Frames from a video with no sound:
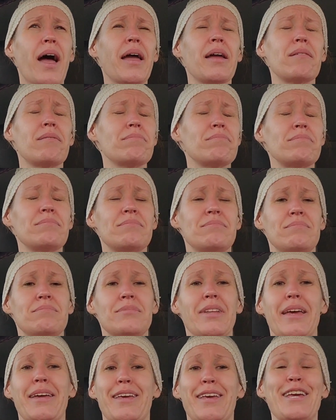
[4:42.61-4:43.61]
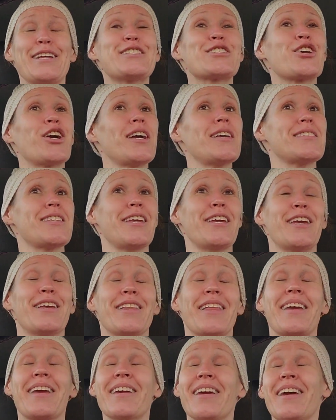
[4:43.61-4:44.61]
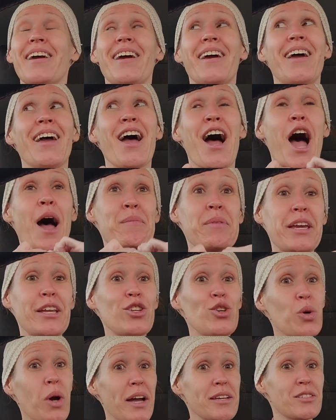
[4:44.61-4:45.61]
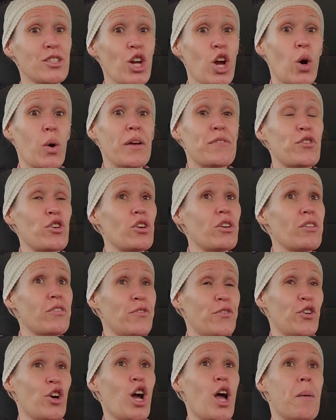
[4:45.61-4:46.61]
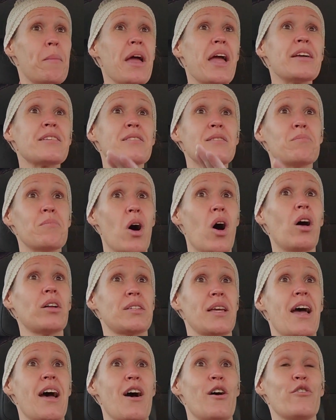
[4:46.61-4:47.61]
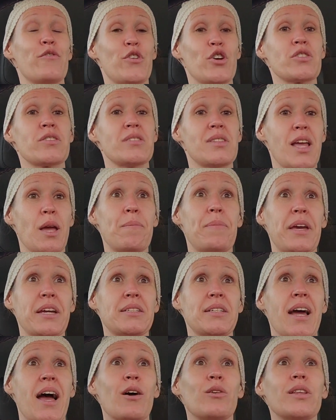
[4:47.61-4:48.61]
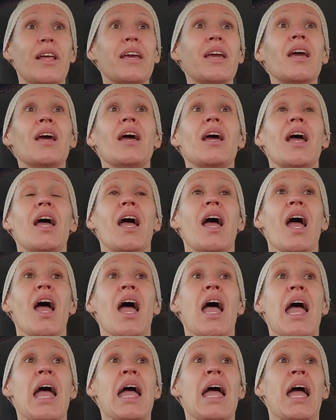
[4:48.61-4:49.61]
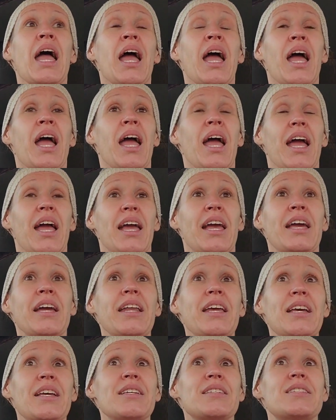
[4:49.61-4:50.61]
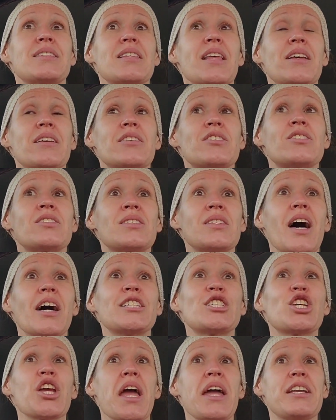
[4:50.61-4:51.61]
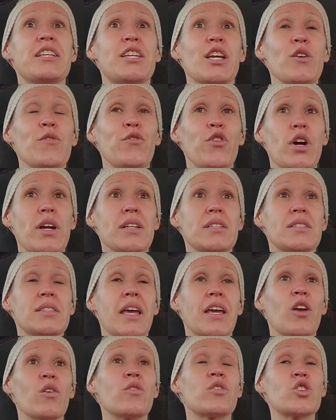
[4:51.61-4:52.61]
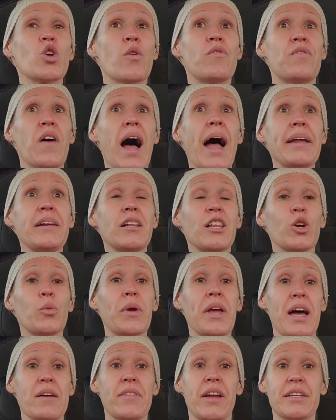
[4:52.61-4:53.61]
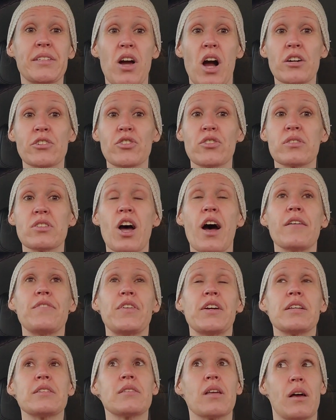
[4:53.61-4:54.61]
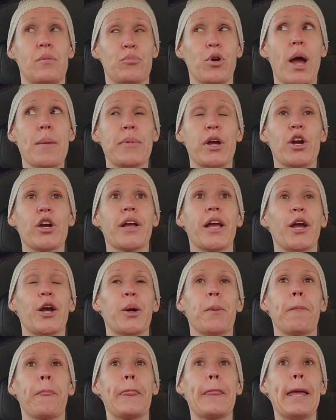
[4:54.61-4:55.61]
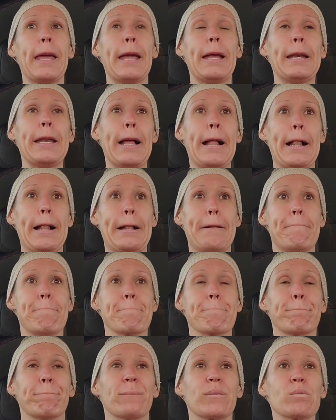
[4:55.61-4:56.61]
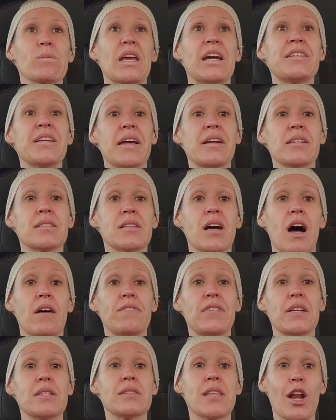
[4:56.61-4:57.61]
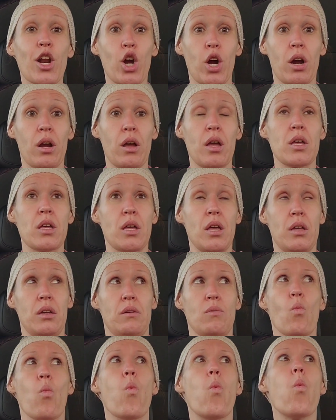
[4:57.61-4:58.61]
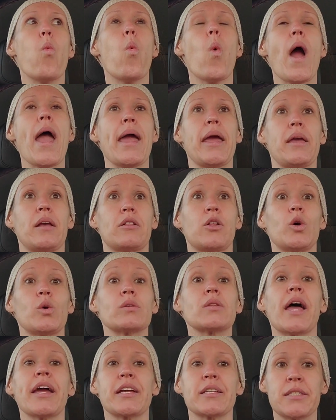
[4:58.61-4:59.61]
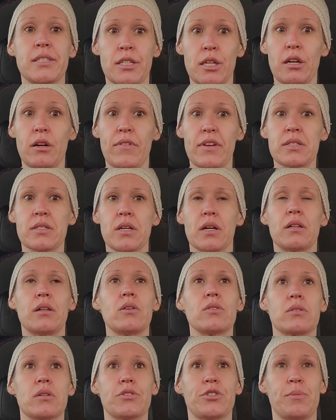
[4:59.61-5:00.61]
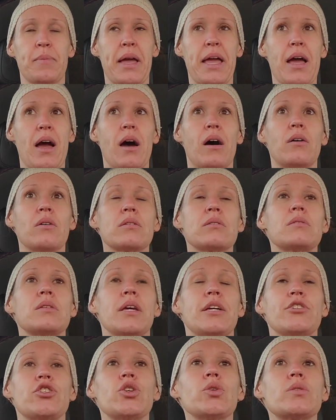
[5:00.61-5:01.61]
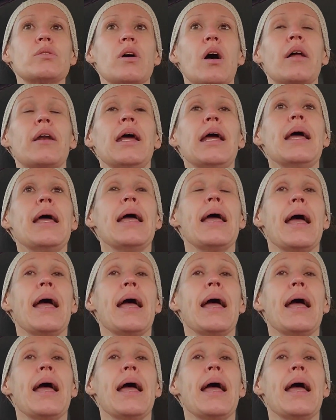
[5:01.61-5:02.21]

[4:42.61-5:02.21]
I like it's crazy. Like, I mean, you guys know if you're from a small town versus a big town, like it is such a difference. Like, so finally we have a doctor's office, a primary care, and um, a dentist's office that are way close, like Sierra Vista closer to my house in Tucson.